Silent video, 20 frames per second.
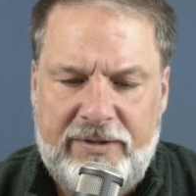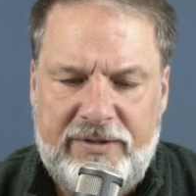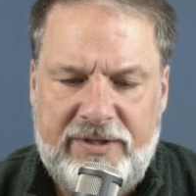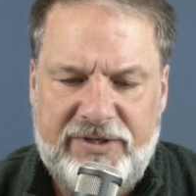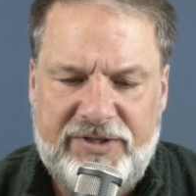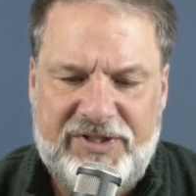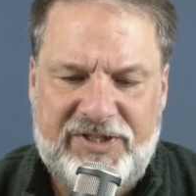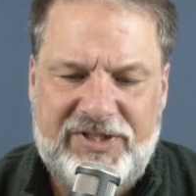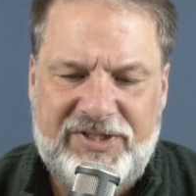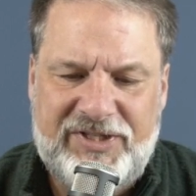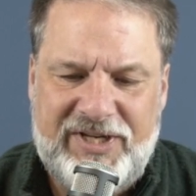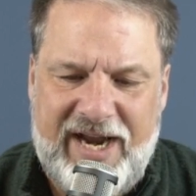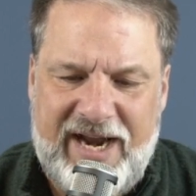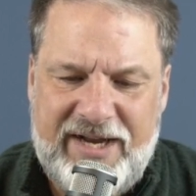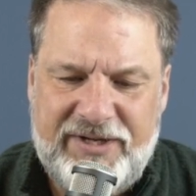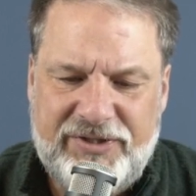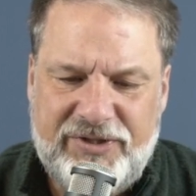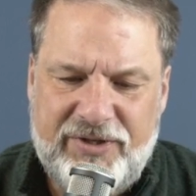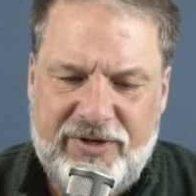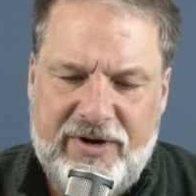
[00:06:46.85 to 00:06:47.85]
Does
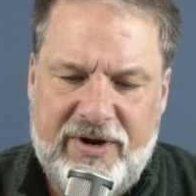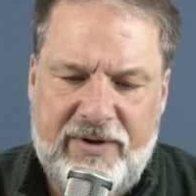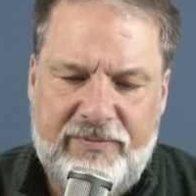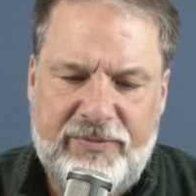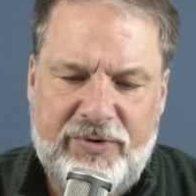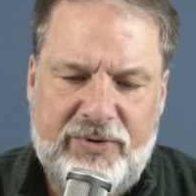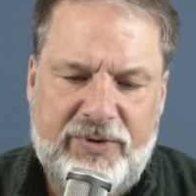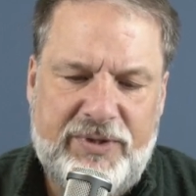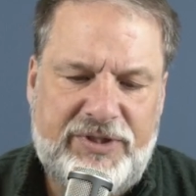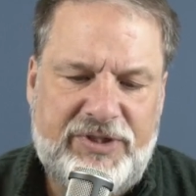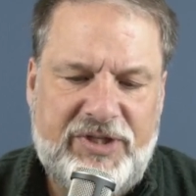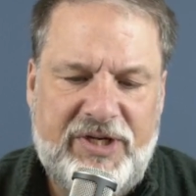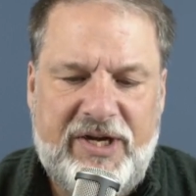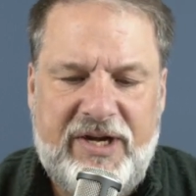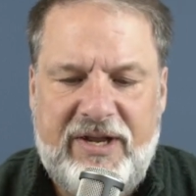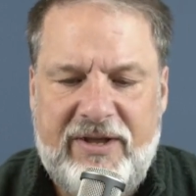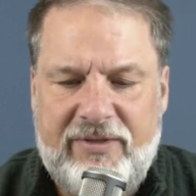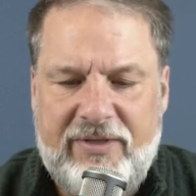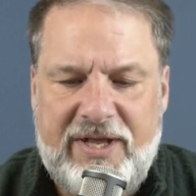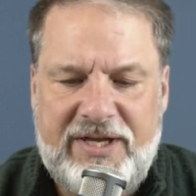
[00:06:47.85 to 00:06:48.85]
disaster come to a
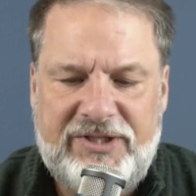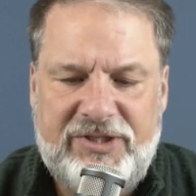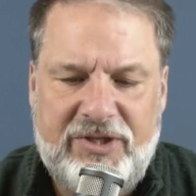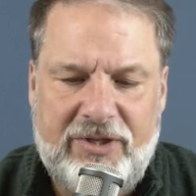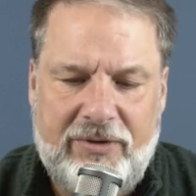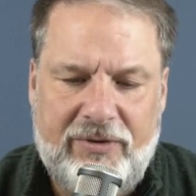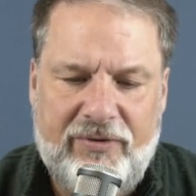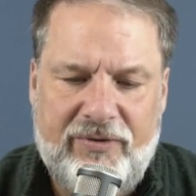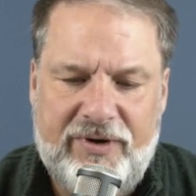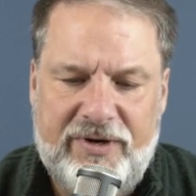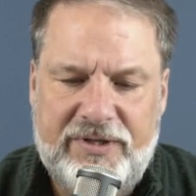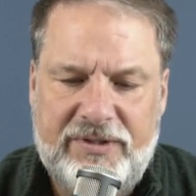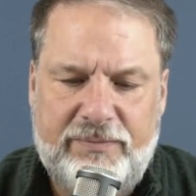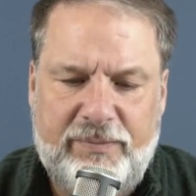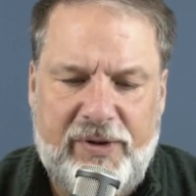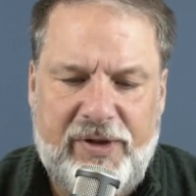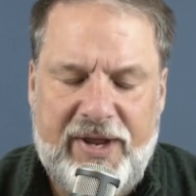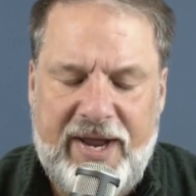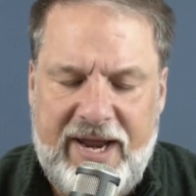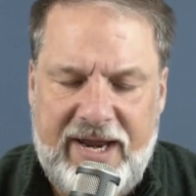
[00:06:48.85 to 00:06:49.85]
city unless the Lord has
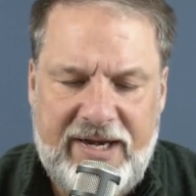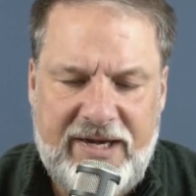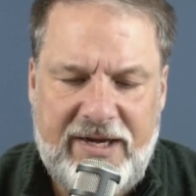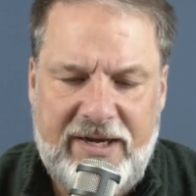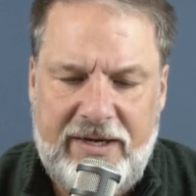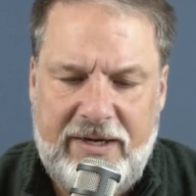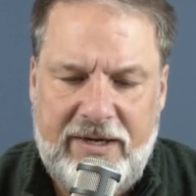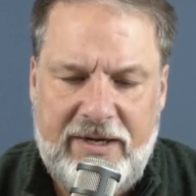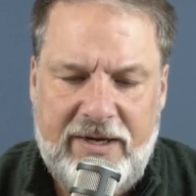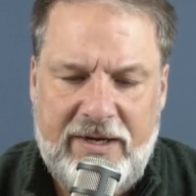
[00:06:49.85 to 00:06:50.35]
planned it?